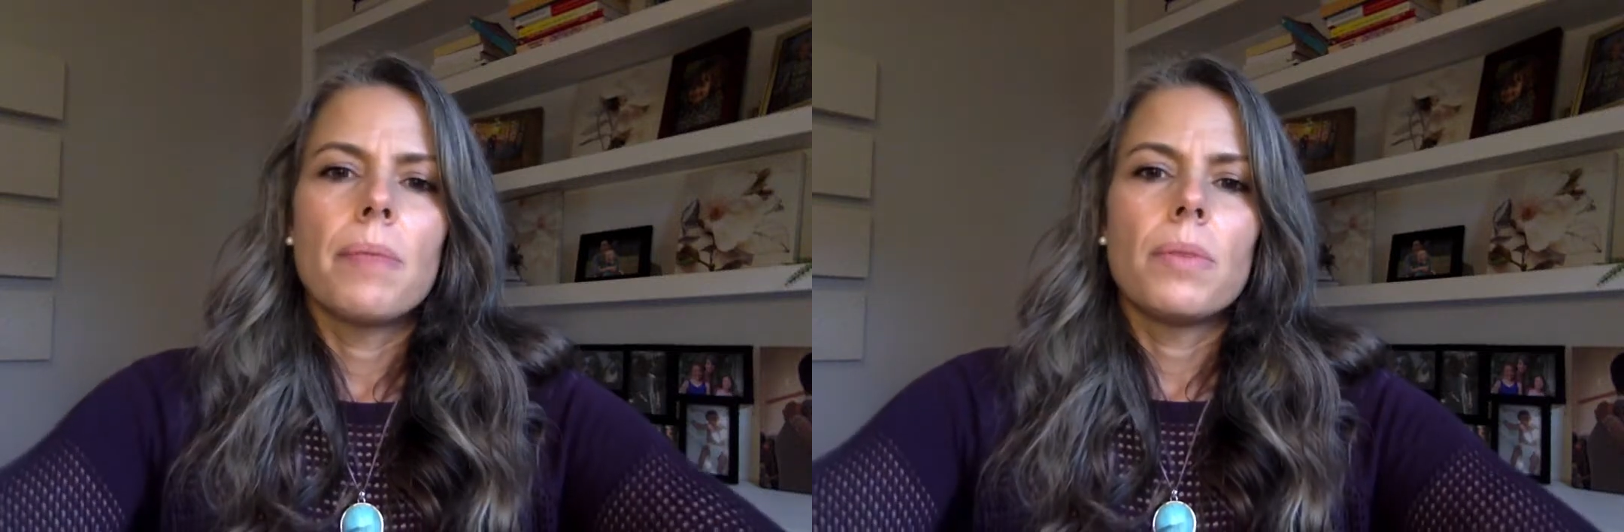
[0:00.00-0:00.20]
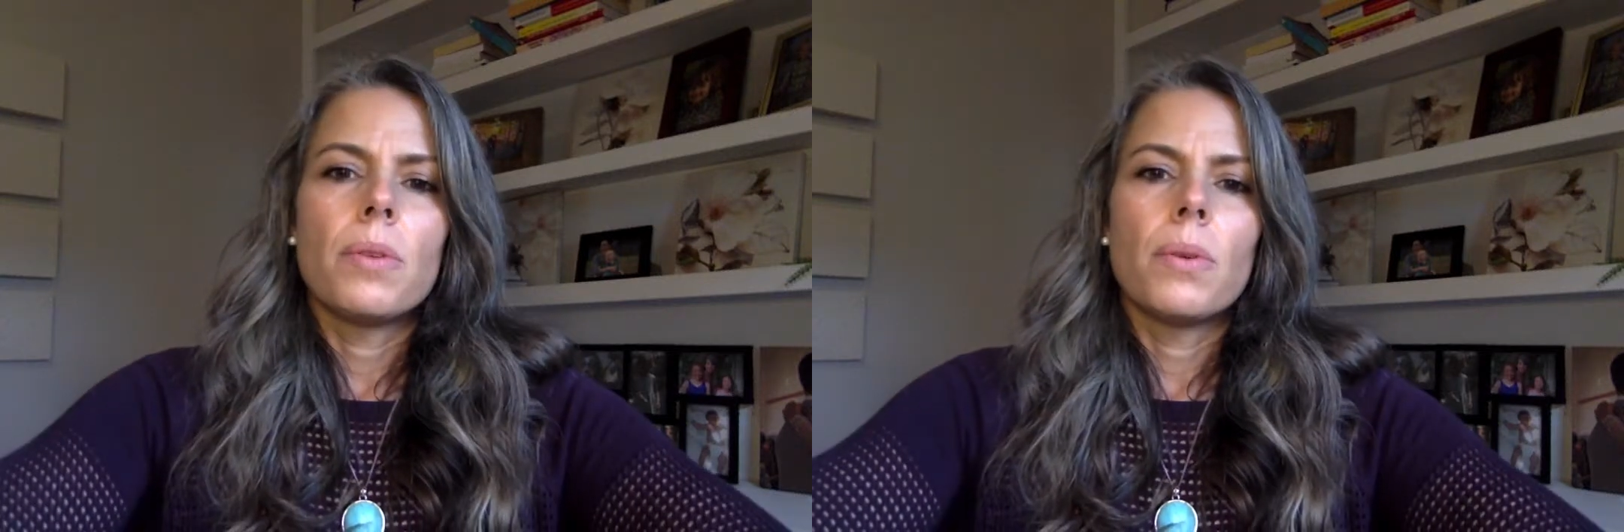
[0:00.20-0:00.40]

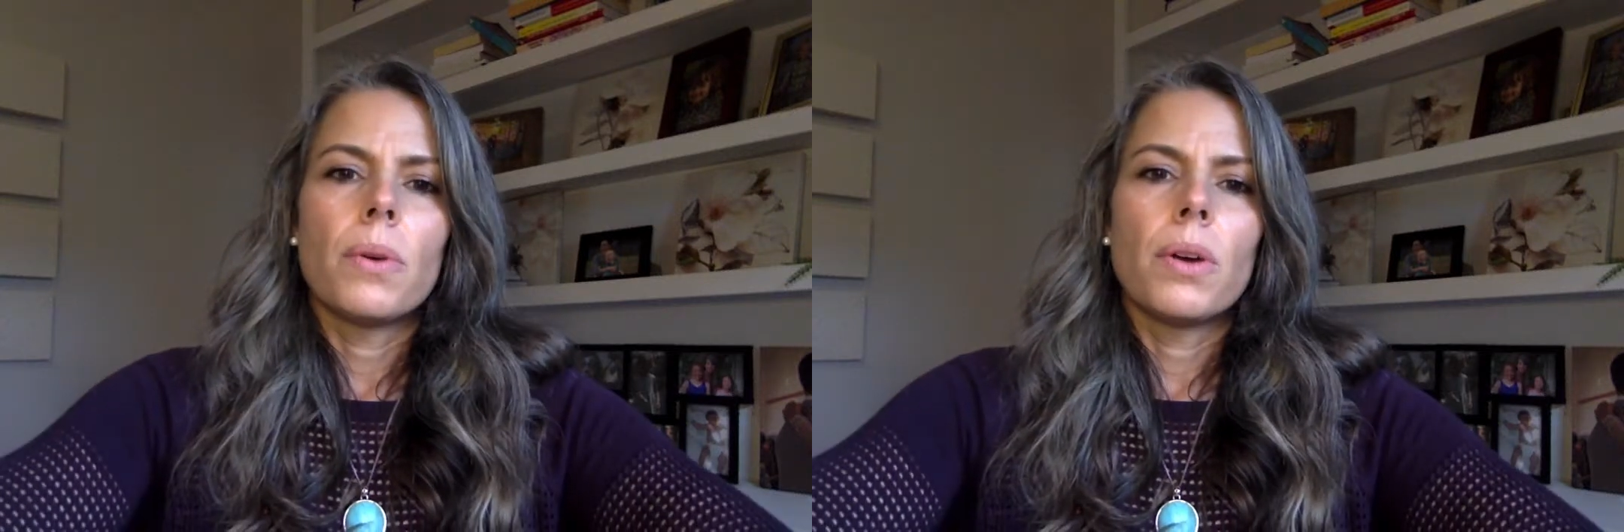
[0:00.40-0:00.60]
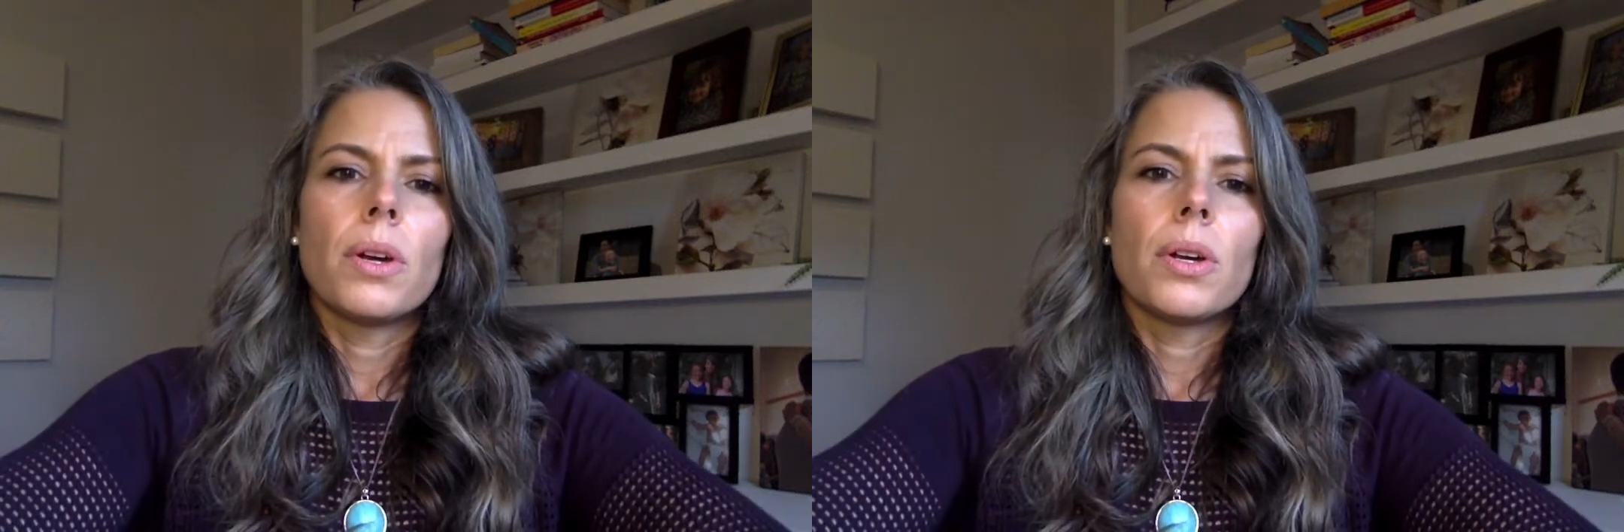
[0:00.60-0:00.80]

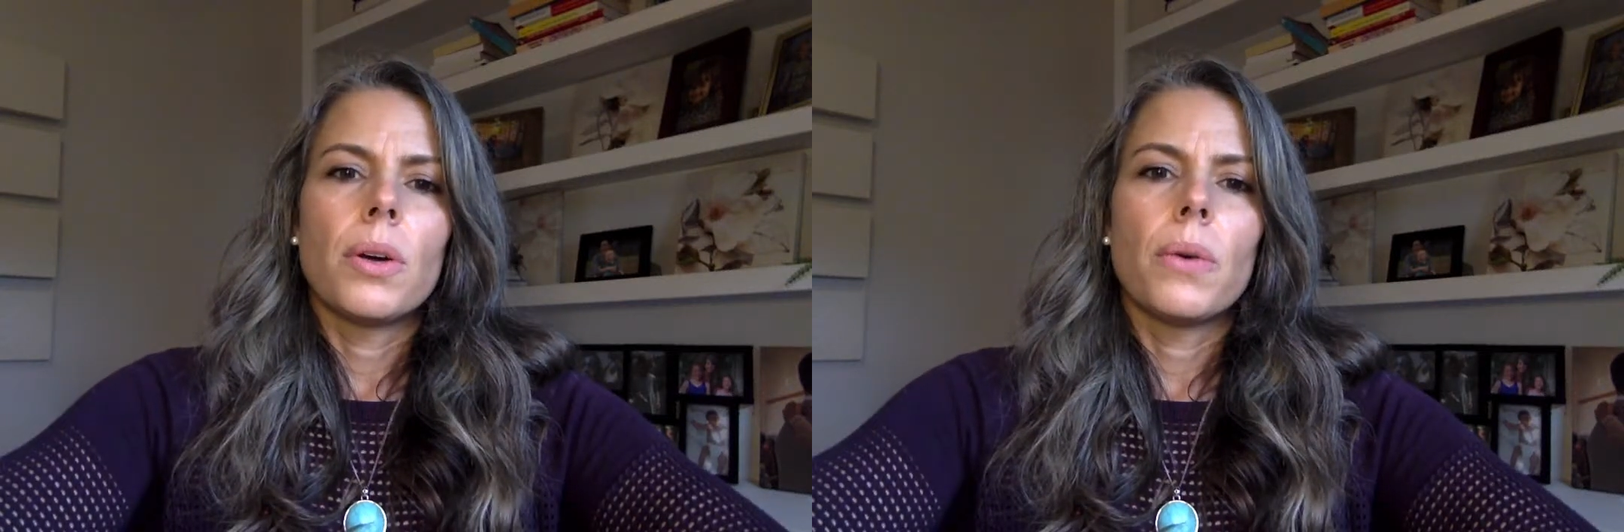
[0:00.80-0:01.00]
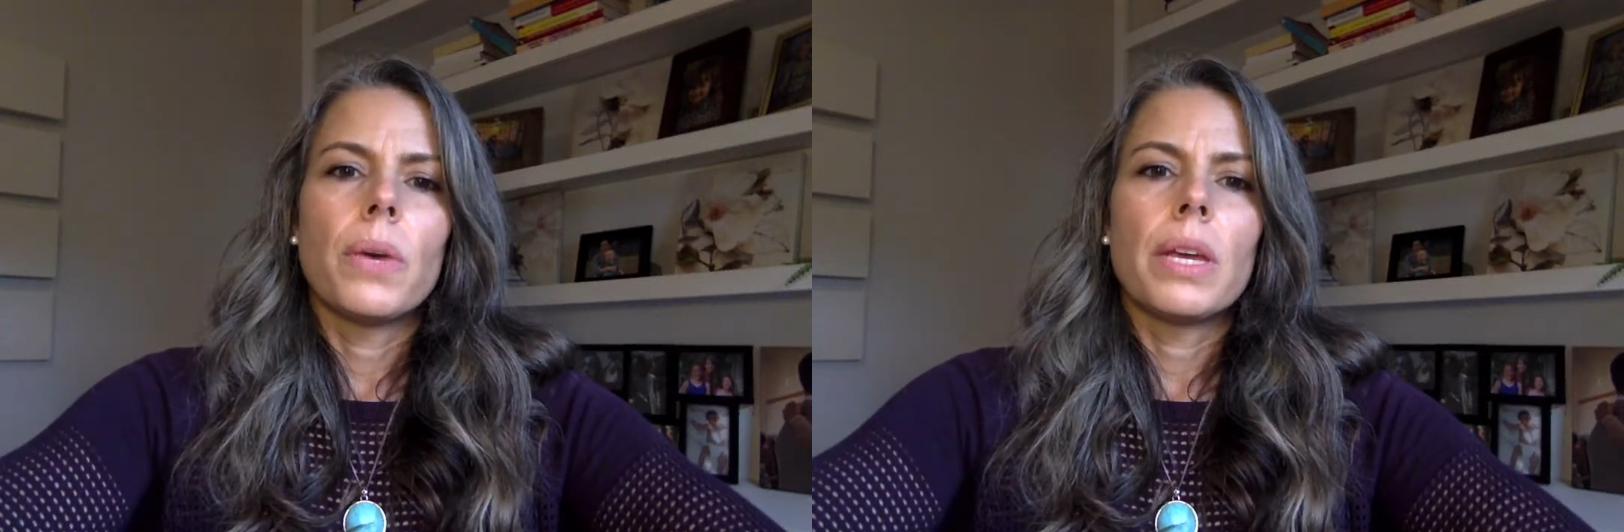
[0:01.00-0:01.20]
You're
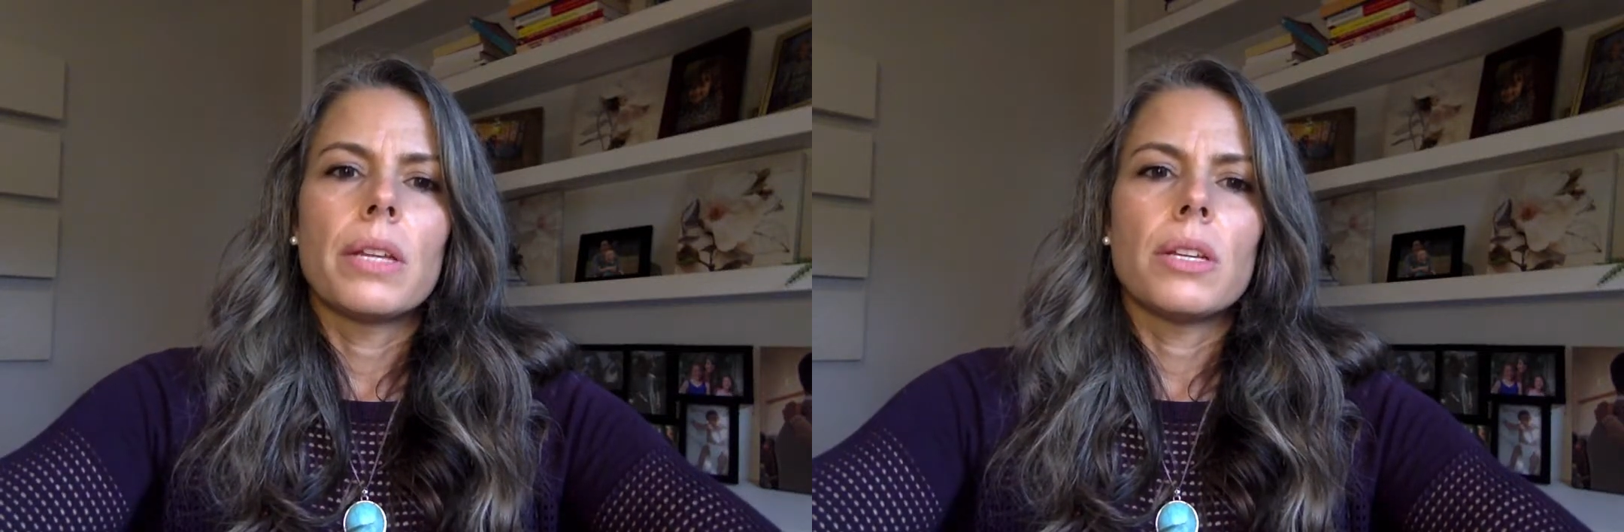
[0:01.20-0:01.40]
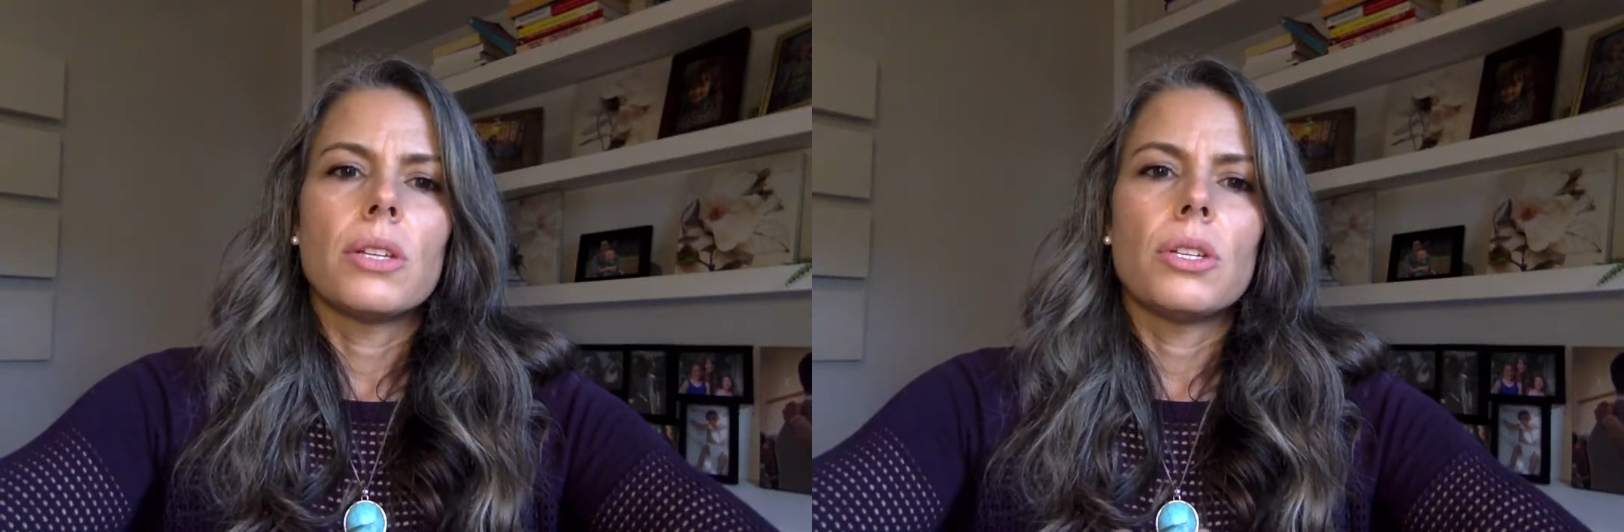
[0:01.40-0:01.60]
going